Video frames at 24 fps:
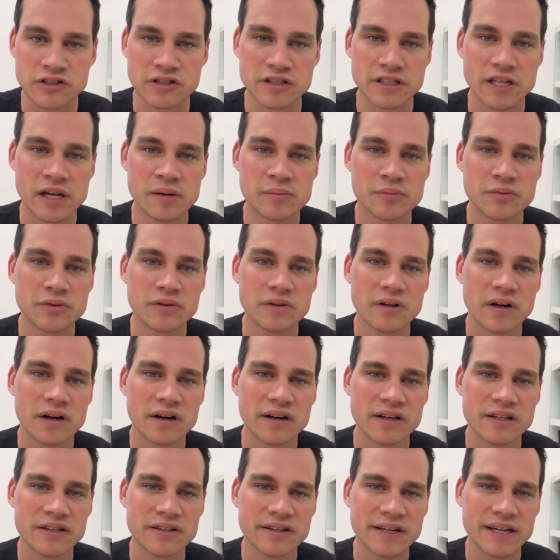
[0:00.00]
temporal
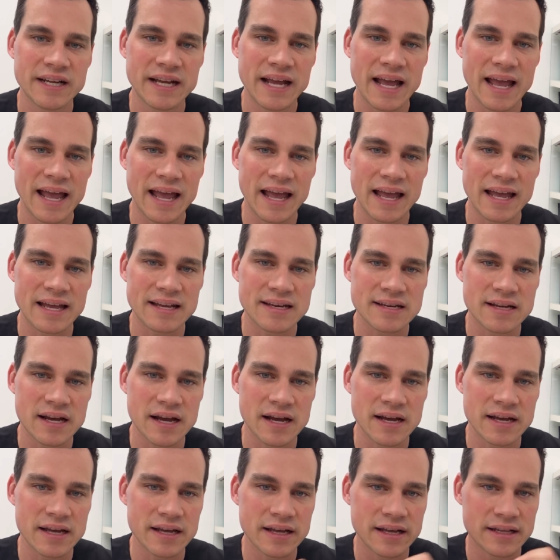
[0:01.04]
artery and
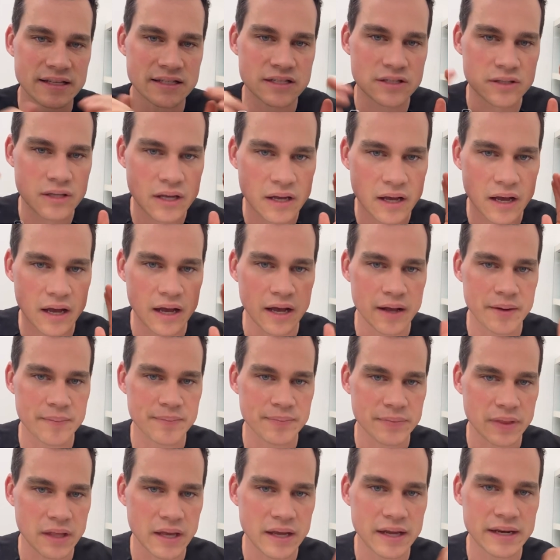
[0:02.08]
its
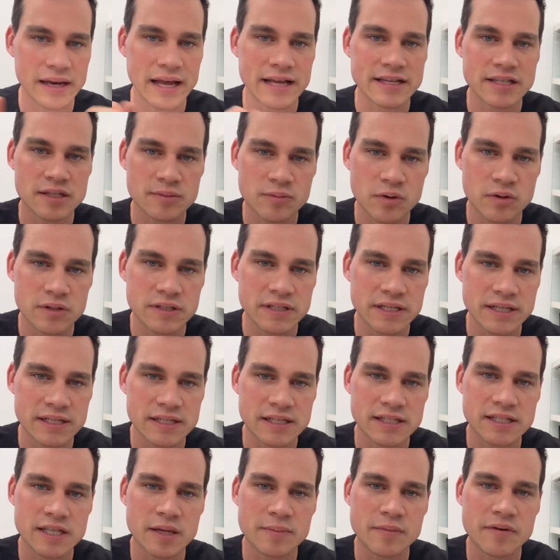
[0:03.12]
anastomoses
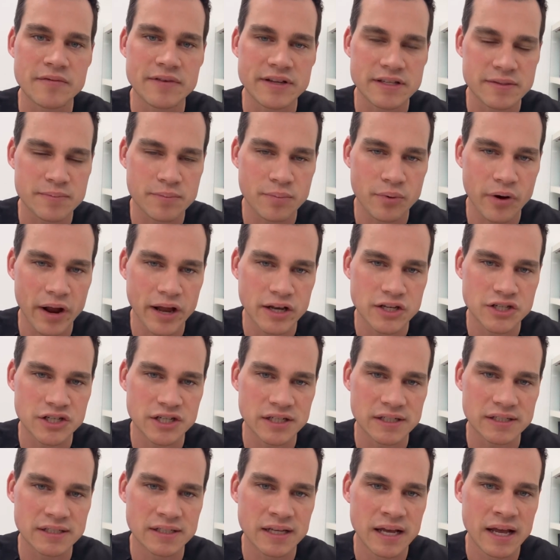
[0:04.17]
and some of its
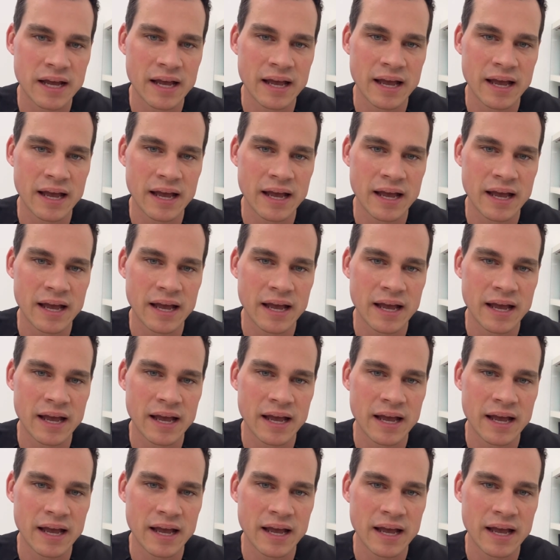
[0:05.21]
branches.